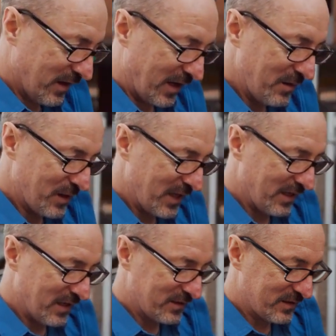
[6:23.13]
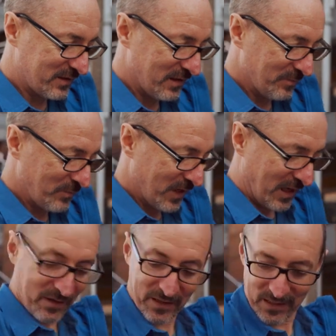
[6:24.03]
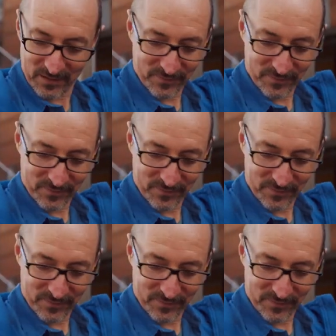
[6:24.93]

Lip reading: I don't think any